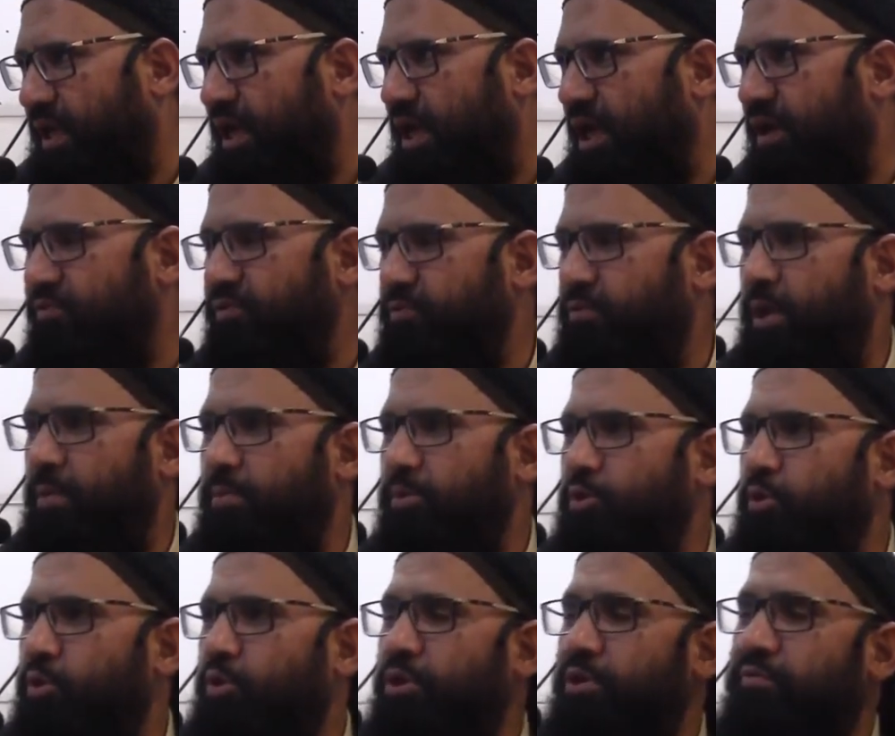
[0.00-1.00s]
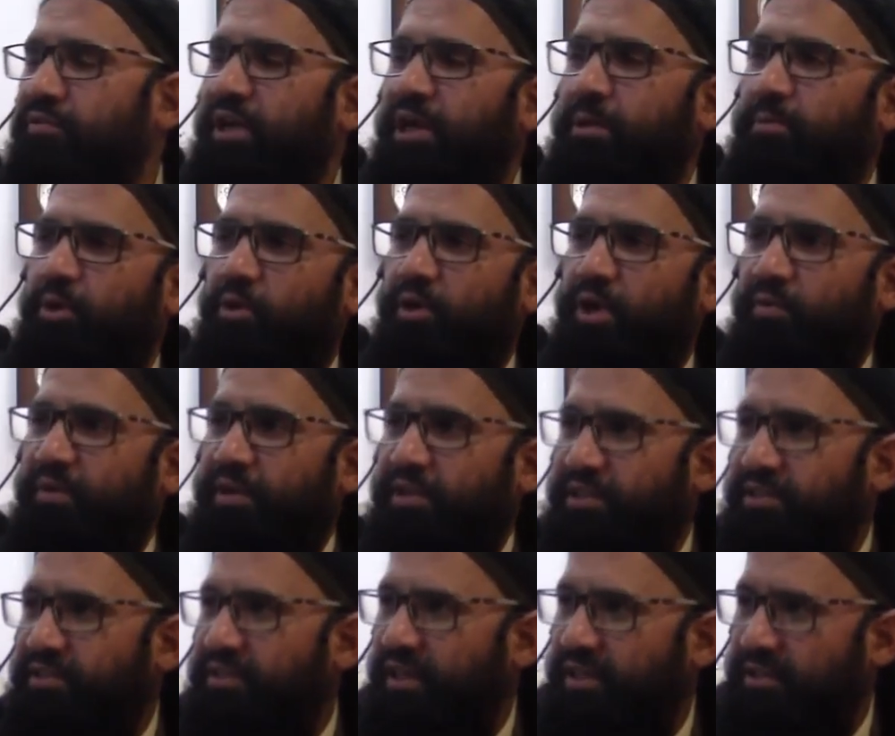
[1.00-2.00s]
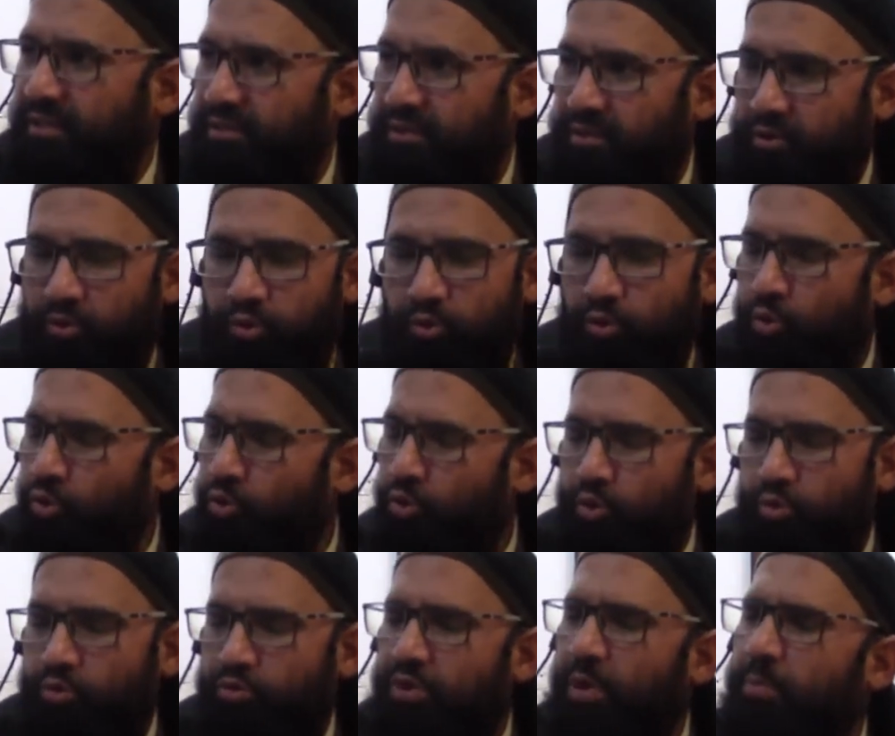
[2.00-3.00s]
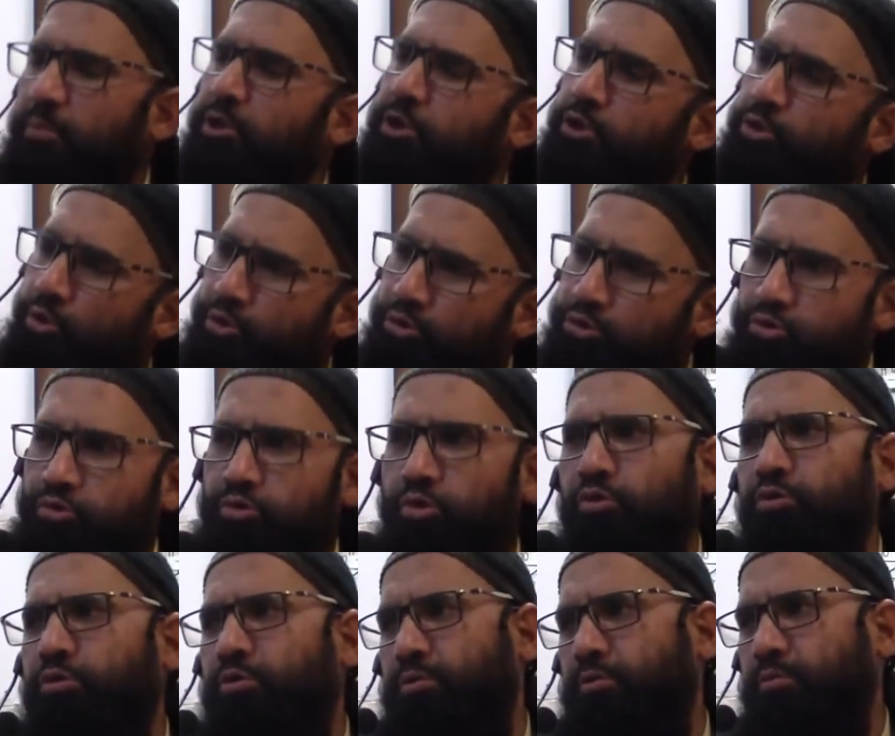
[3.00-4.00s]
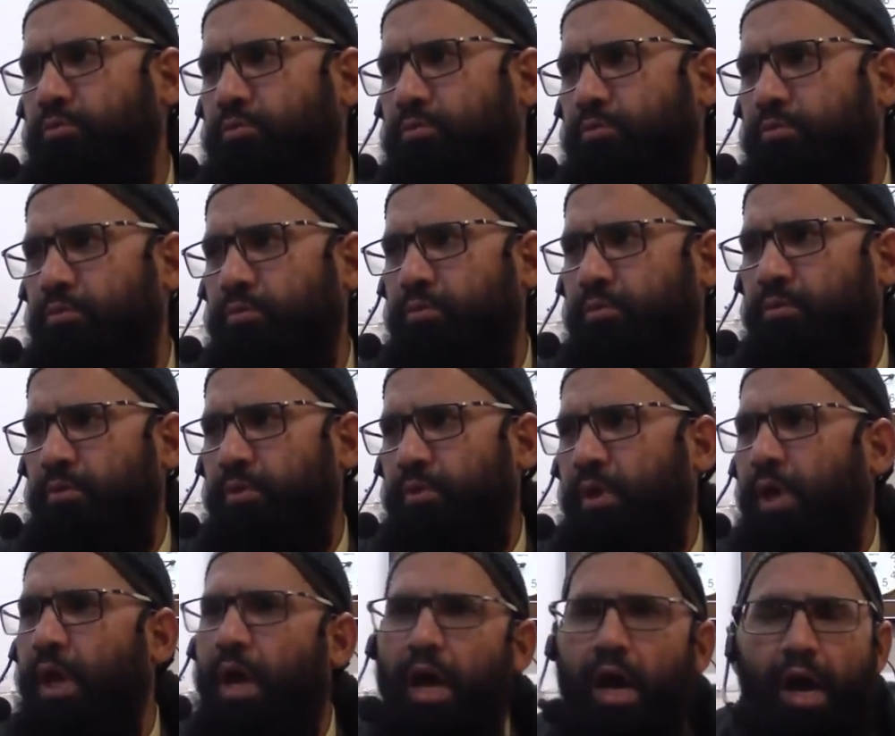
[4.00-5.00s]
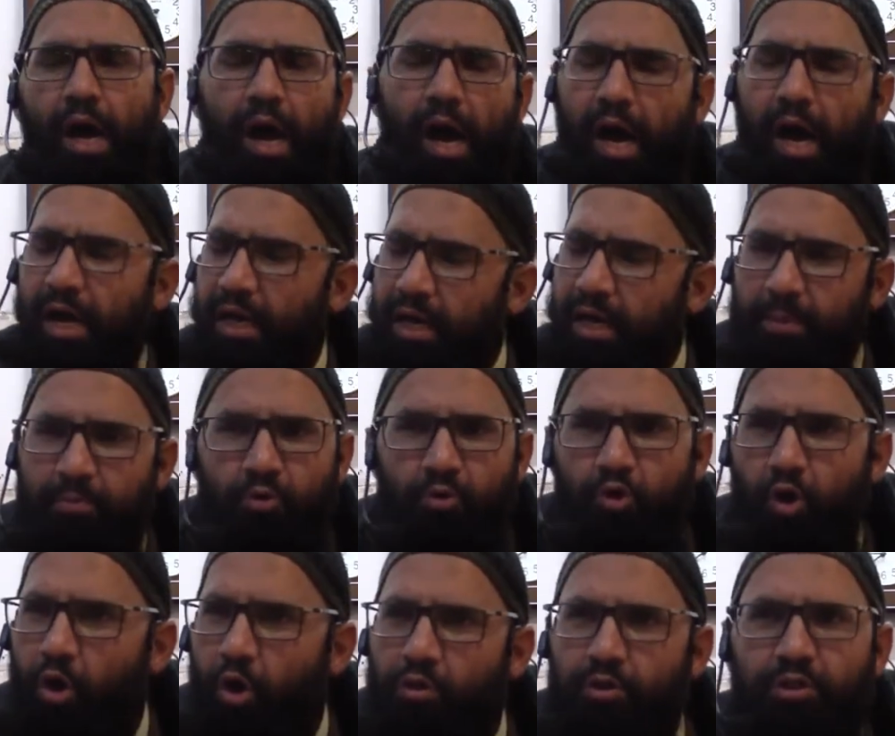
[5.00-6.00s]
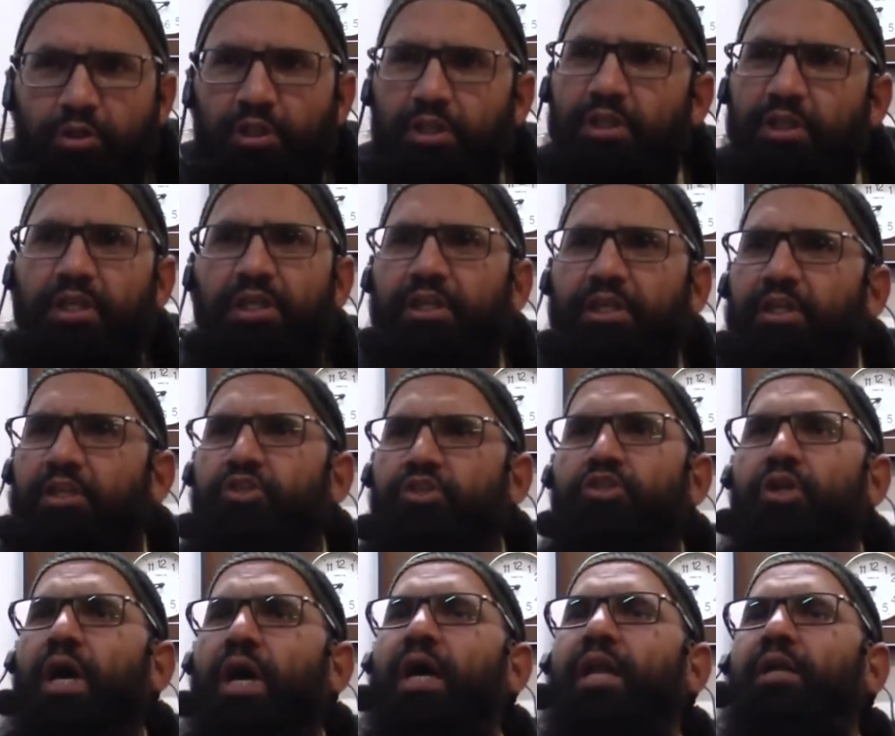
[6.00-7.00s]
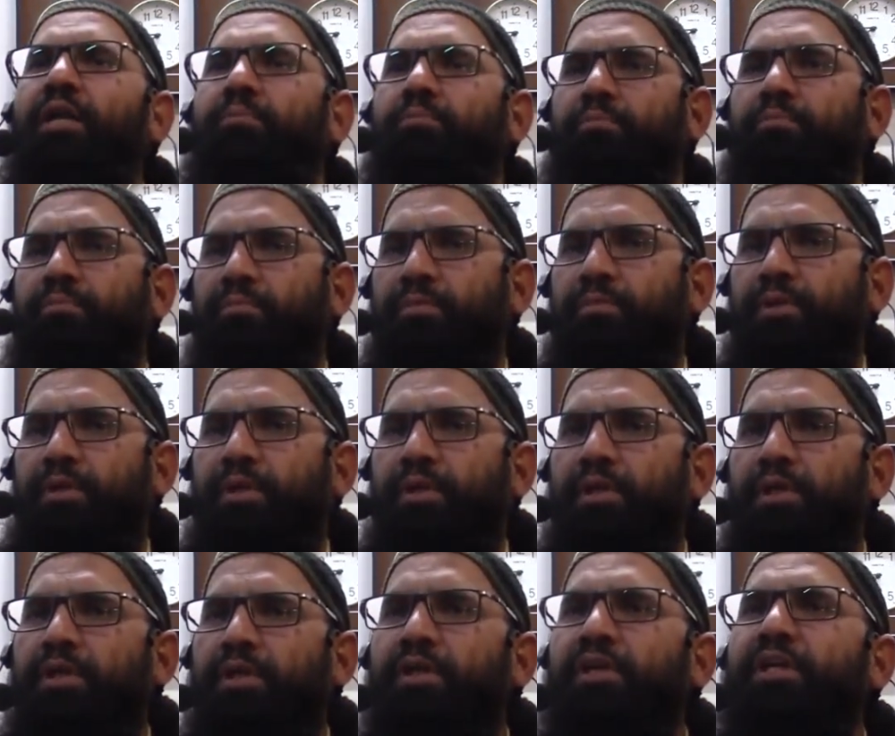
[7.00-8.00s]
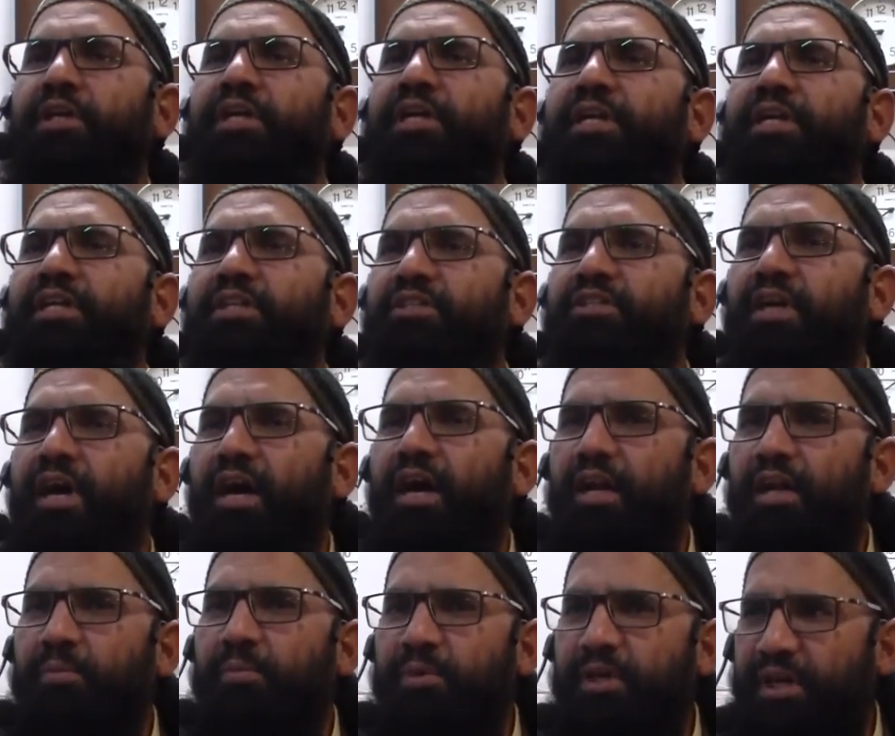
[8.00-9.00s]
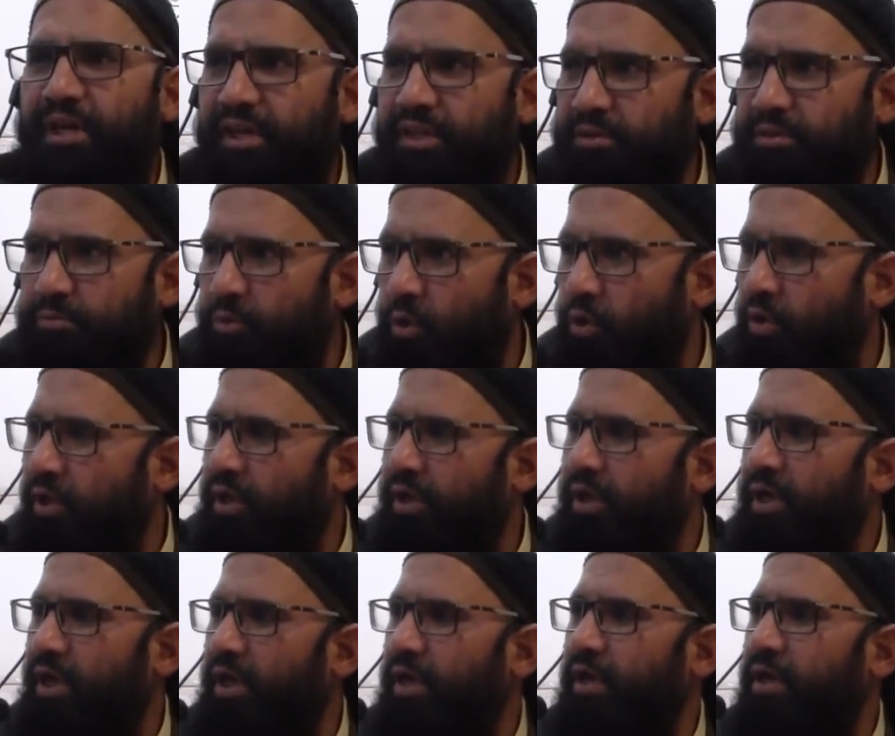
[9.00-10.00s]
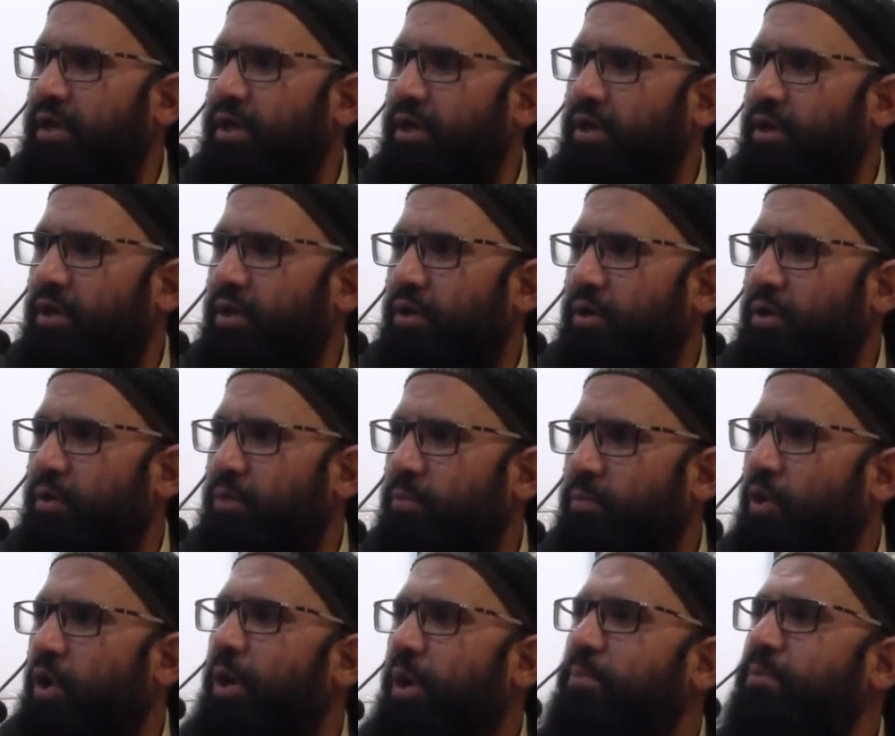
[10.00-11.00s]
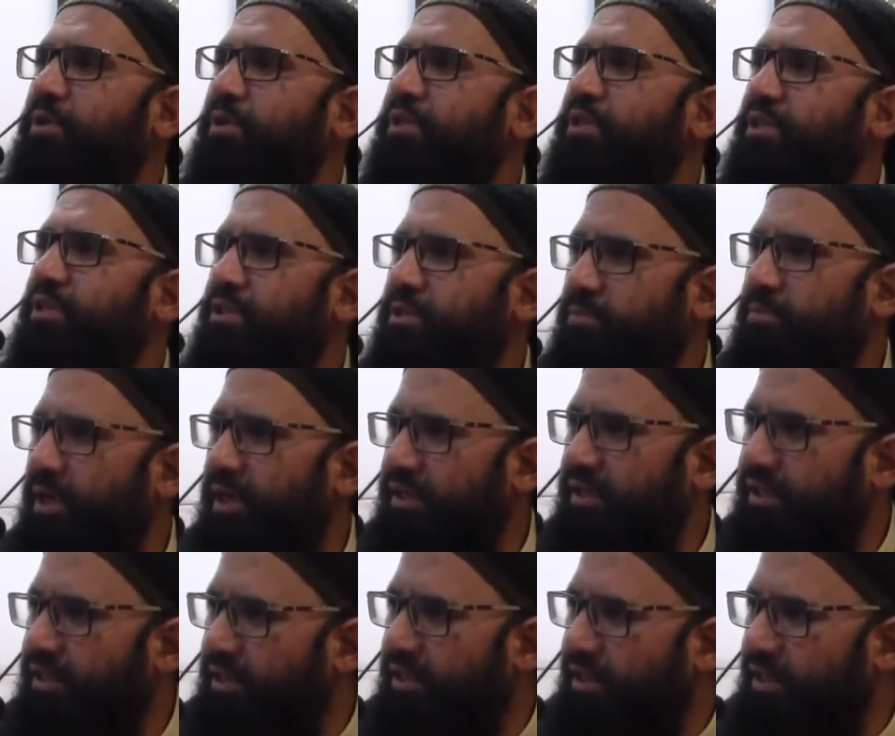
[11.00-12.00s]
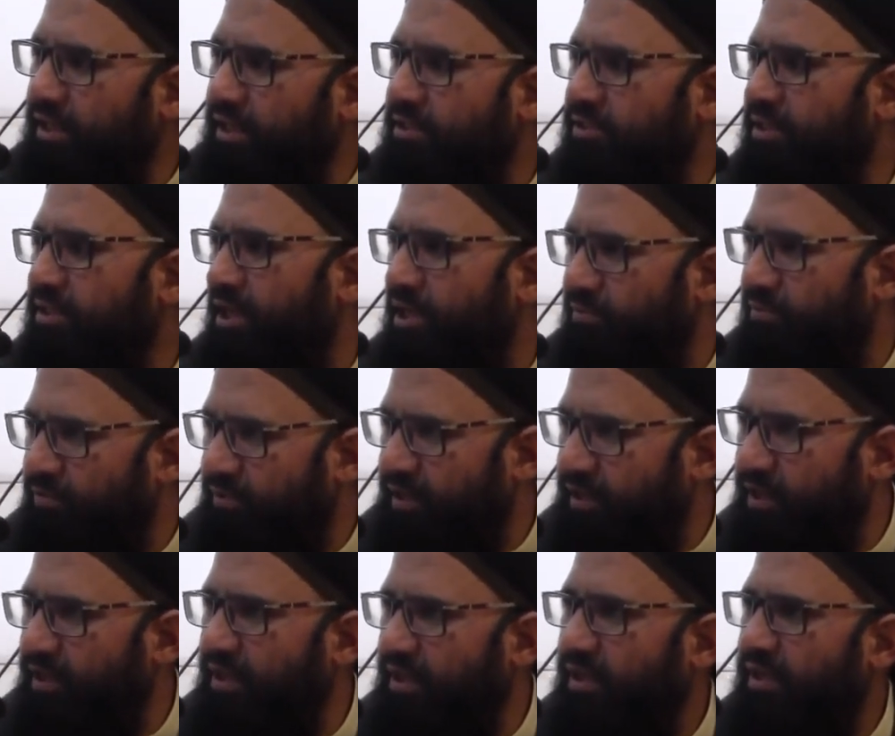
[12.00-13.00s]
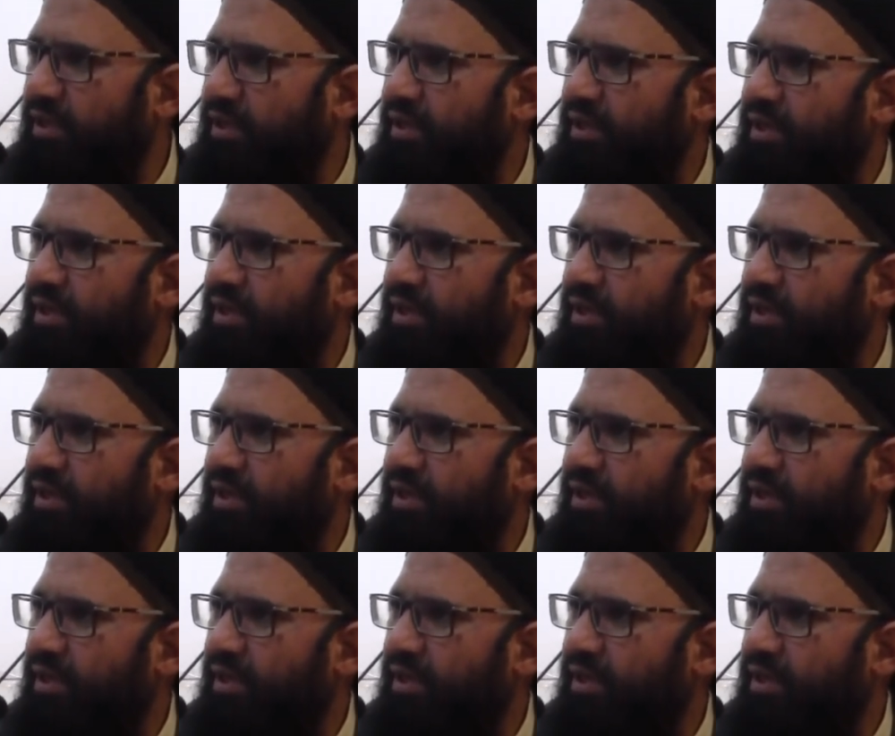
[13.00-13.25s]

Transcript: Hafiz Muhammad Gondalwi rahimahullah, what he says, no, somebody told you wrong. I am not the greatest alim. Greatest alim is Maulana Muhammad Ismail Salafi.